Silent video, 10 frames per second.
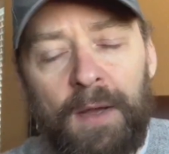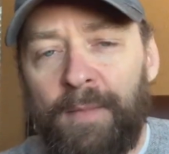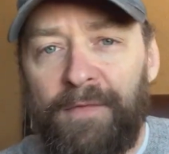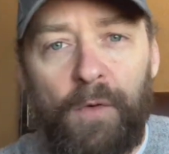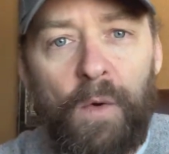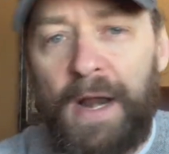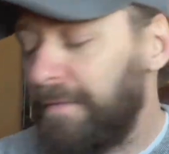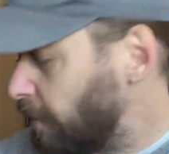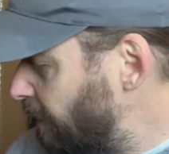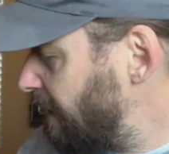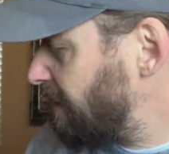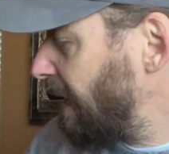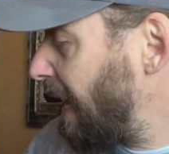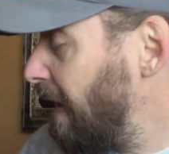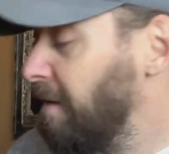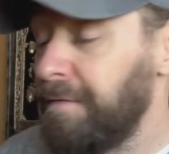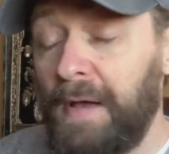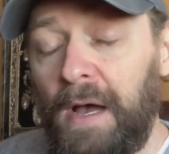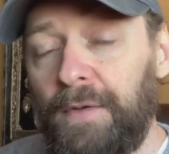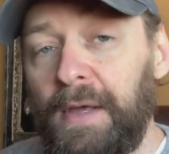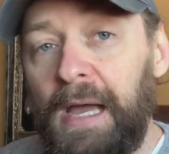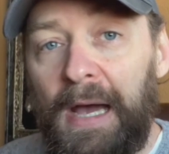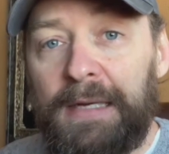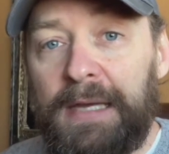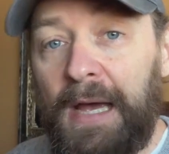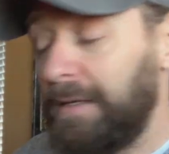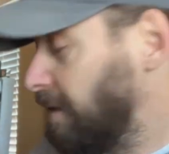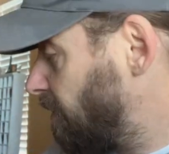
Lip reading: But for whatever reason, I have found the Kytec to